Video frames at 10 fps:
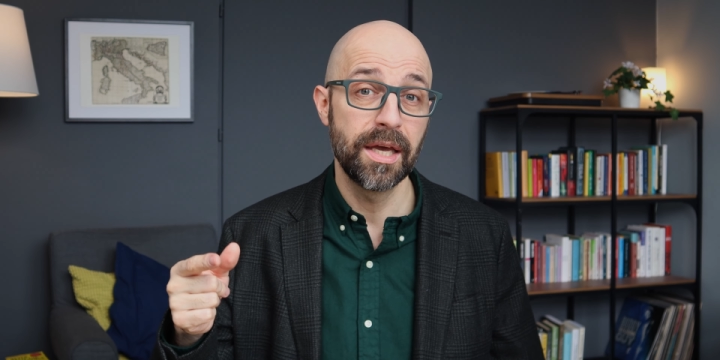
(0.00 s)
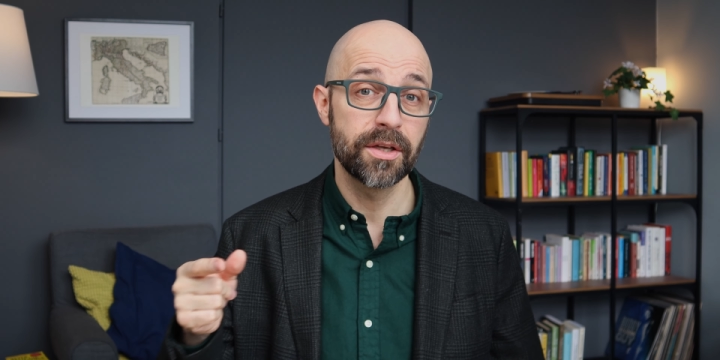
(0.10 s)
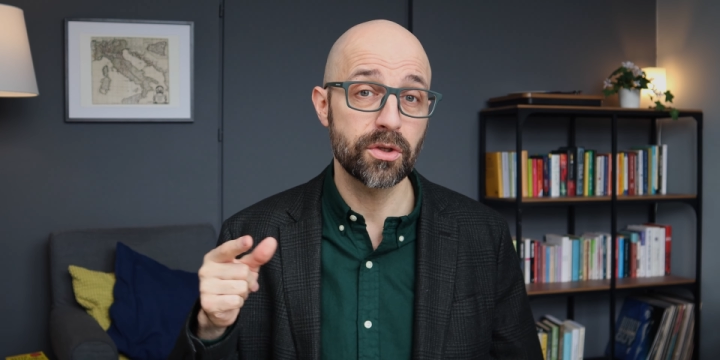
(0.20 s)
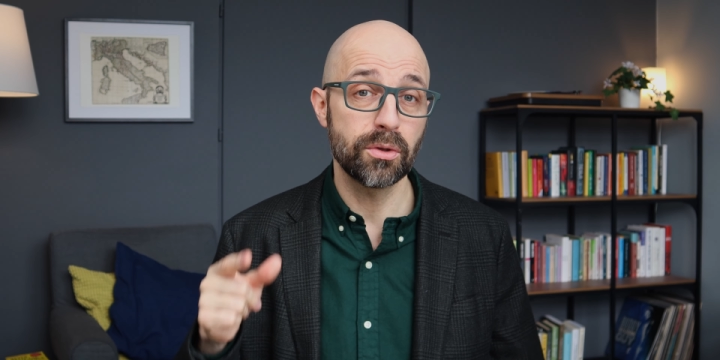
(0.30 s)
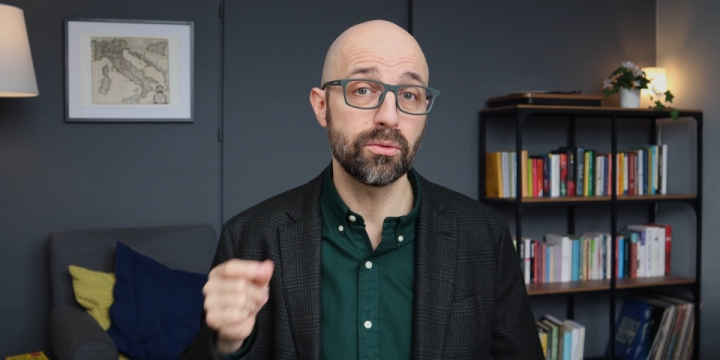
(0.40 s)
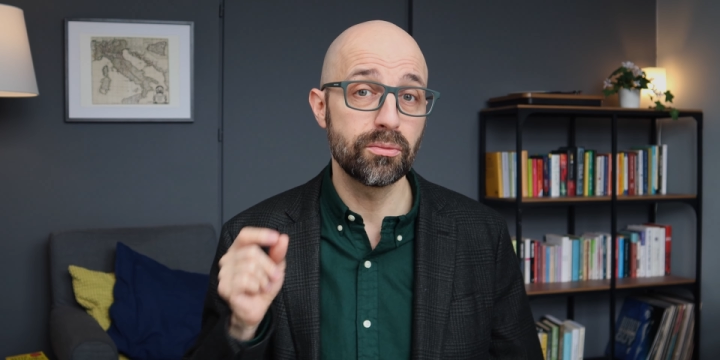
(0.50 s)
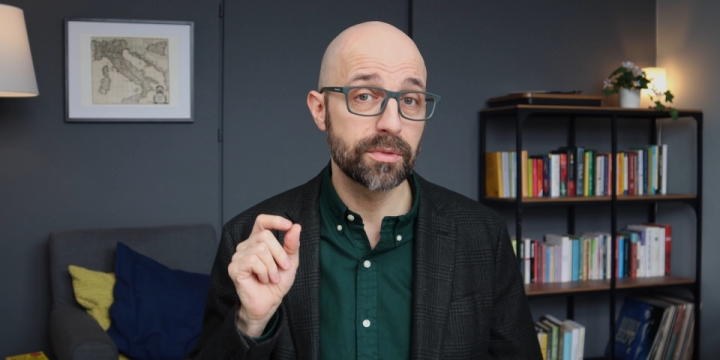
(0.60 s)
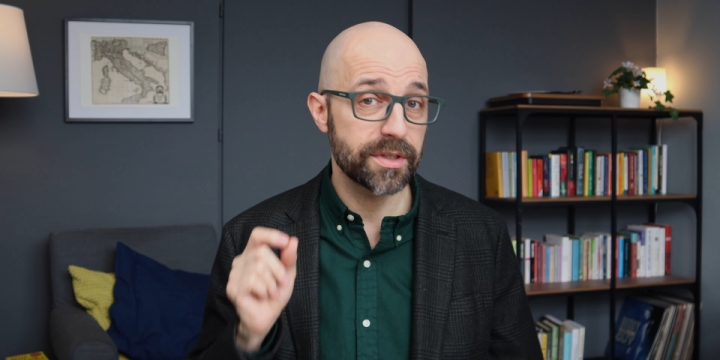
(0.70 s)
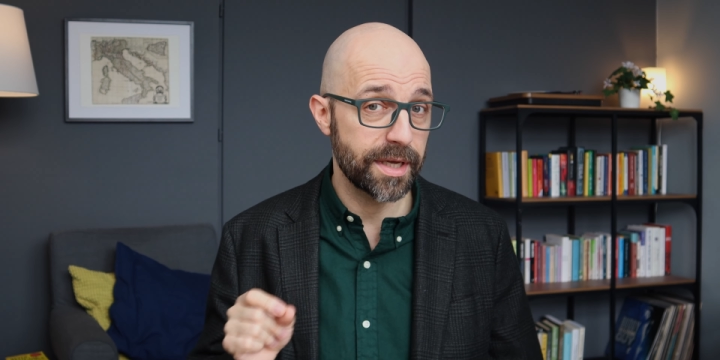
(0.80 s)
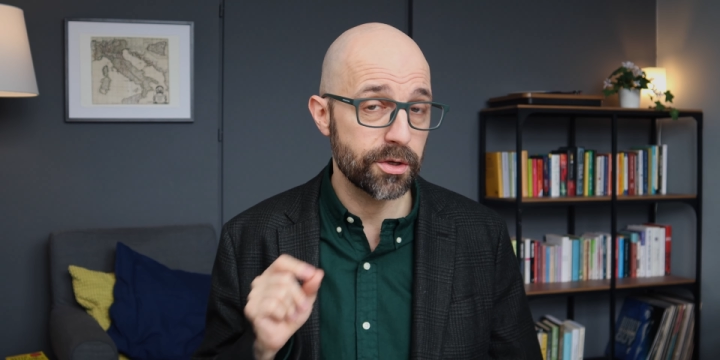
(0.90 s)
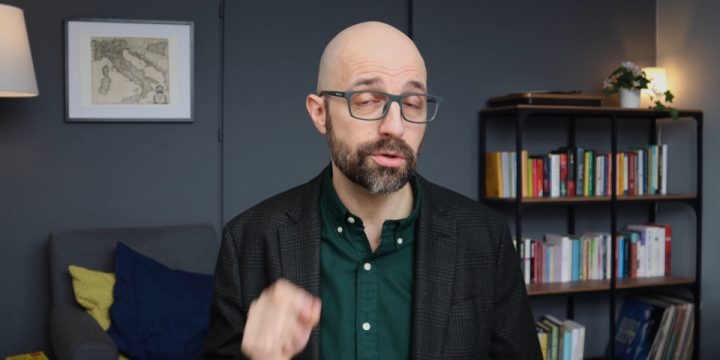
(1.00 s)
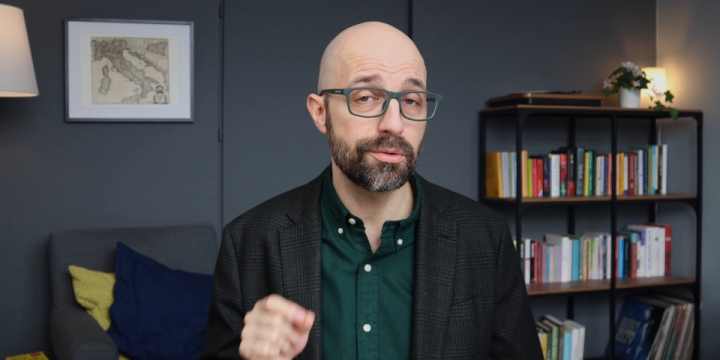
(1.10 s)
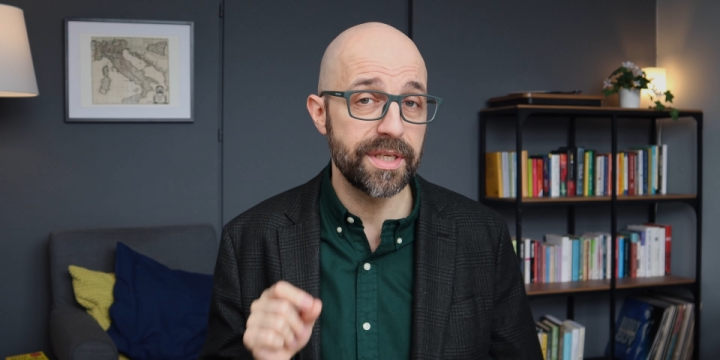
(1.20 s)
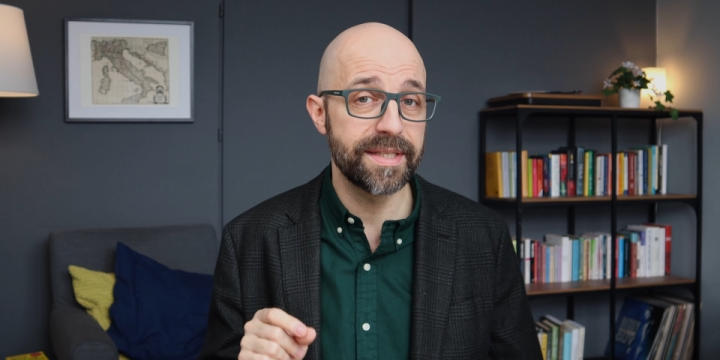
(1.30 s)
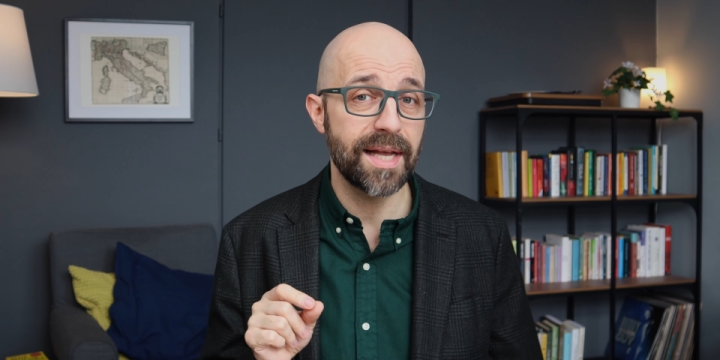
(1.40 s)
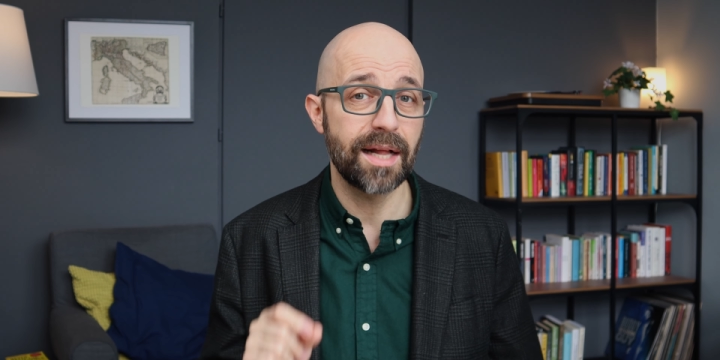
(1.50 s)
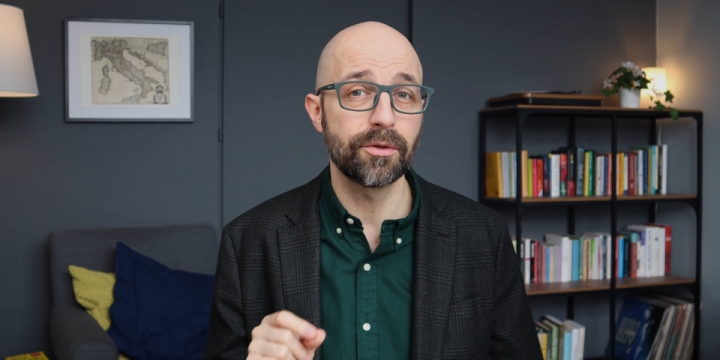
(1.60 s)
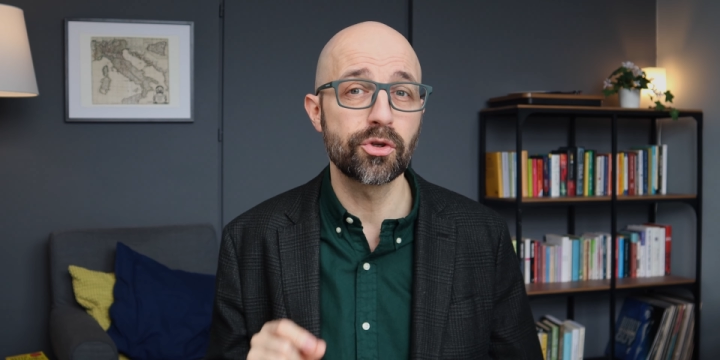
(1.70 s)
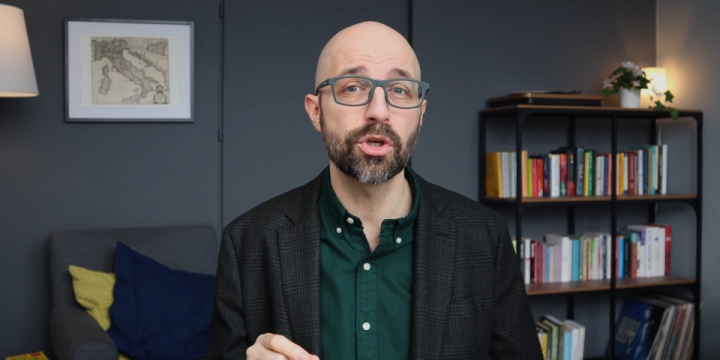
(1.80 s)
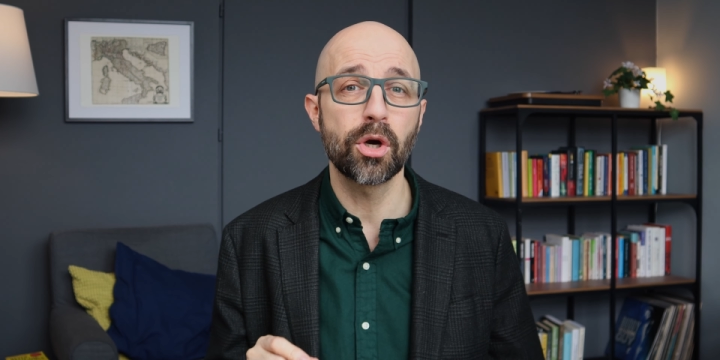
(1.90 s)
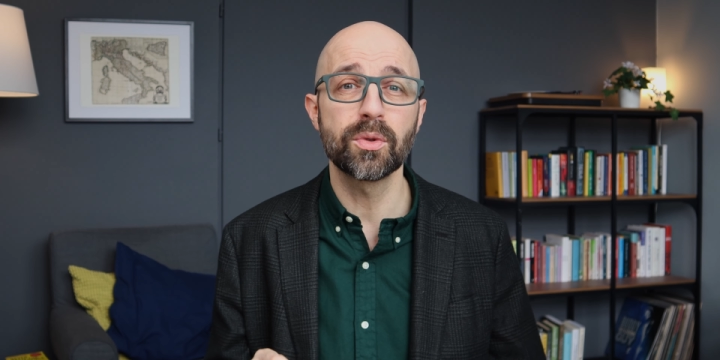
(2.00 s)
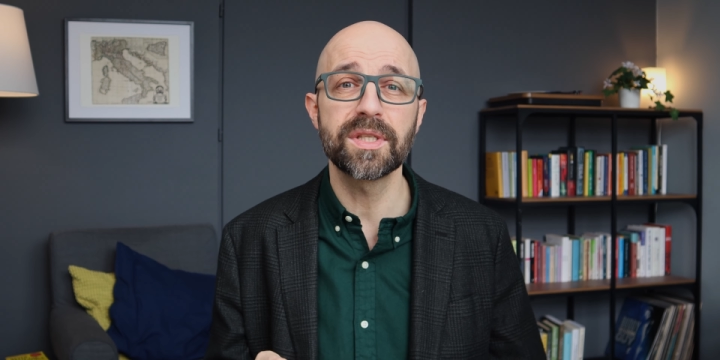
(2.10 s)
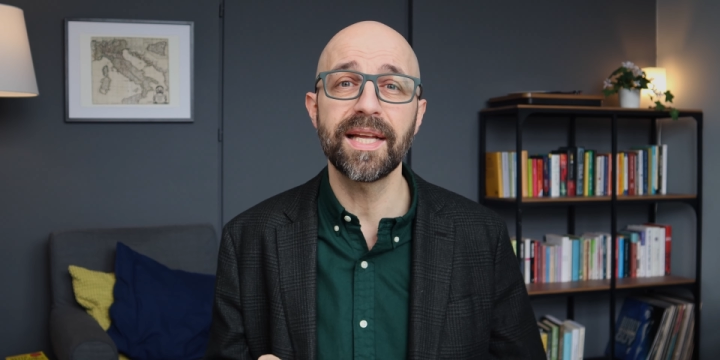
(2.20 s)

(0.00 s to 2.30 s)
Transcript: So such a result shows